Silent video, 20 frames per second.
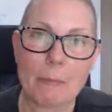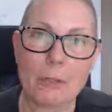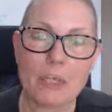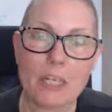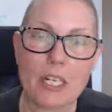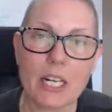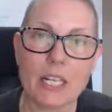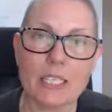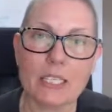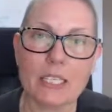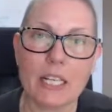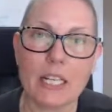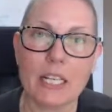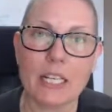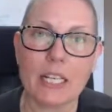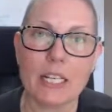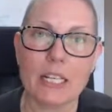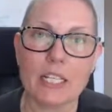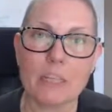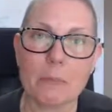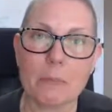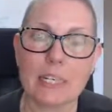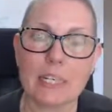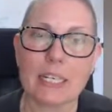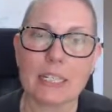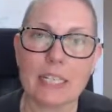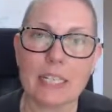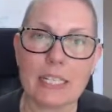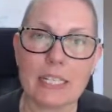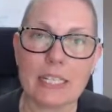good at selling is
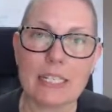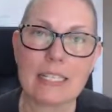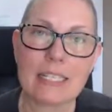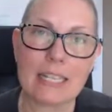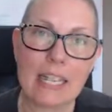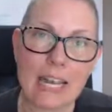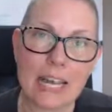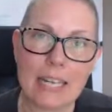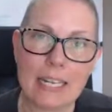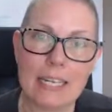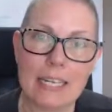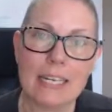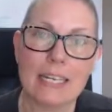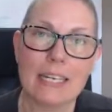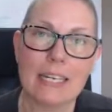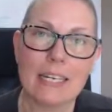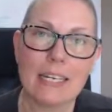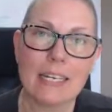because I decided